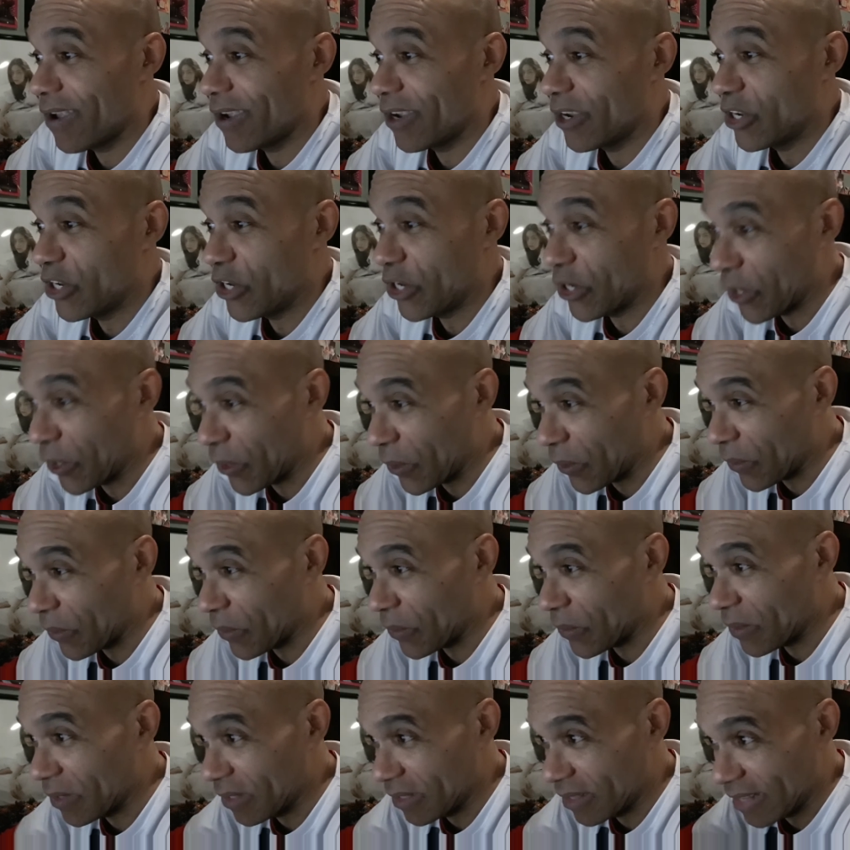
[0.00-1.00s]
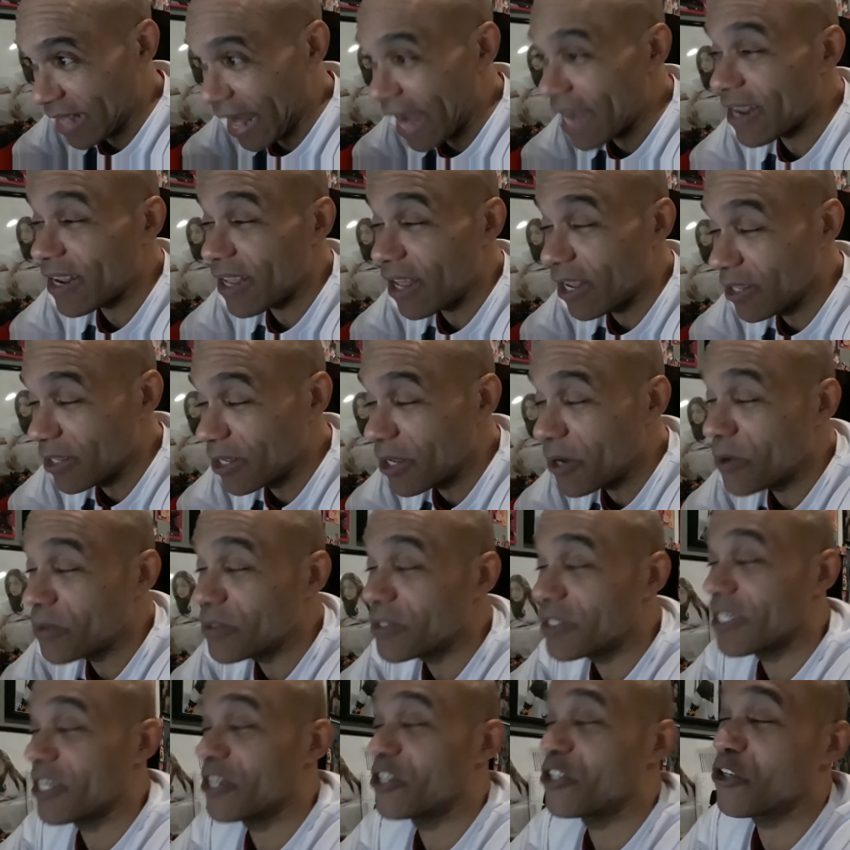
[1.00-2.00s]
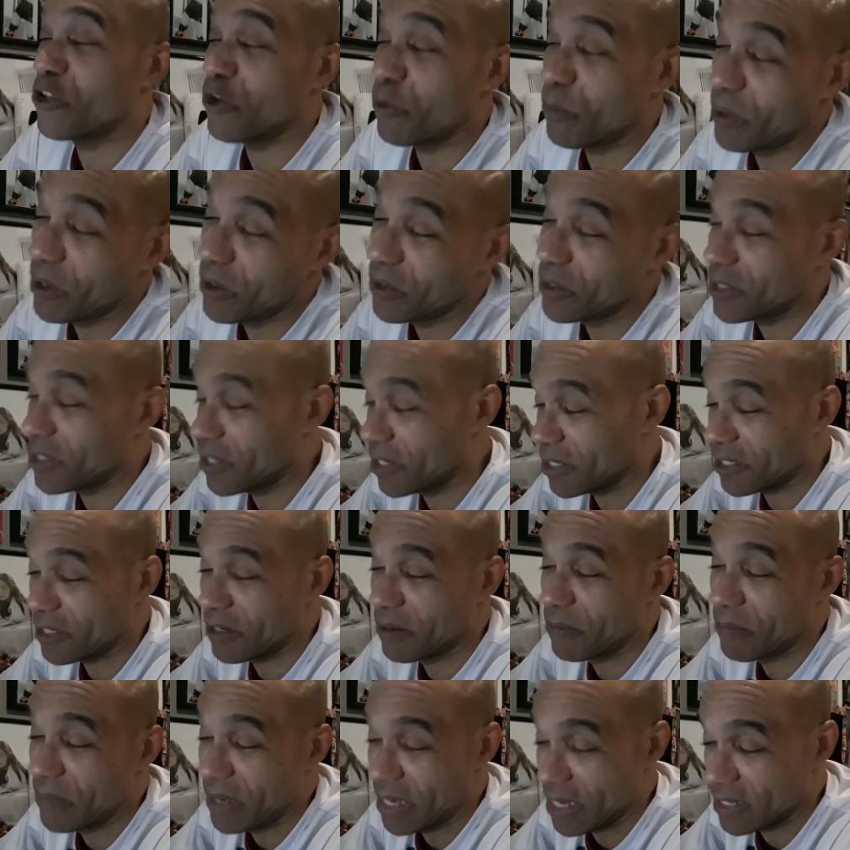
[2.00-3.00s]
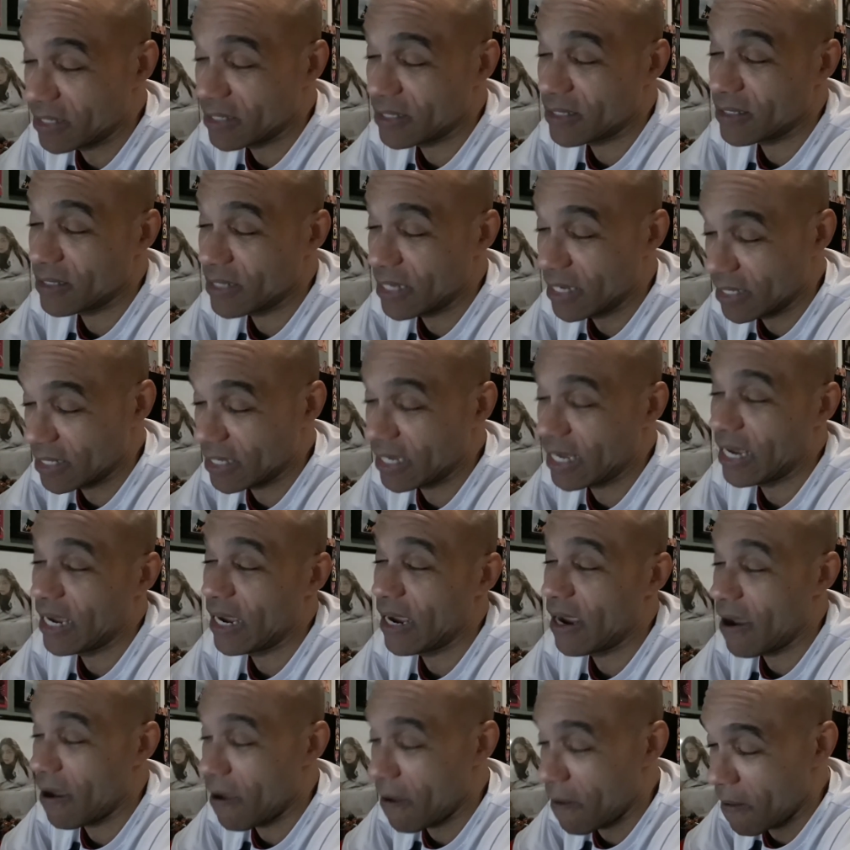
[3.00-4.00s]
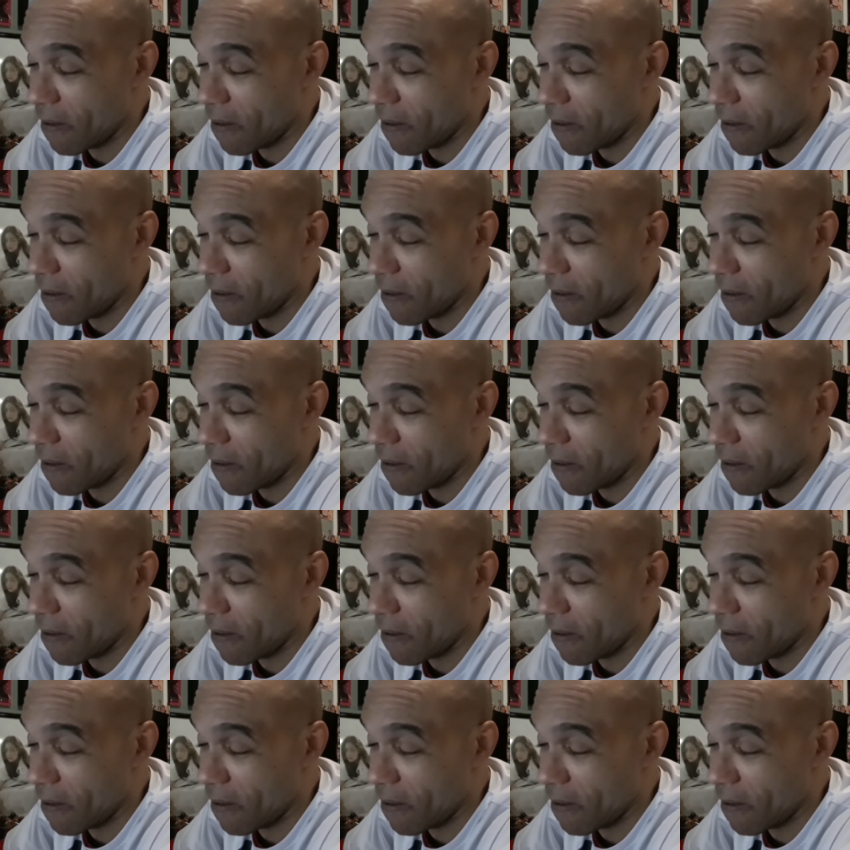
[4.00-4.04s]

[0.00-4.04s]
That alone says your immune system is key.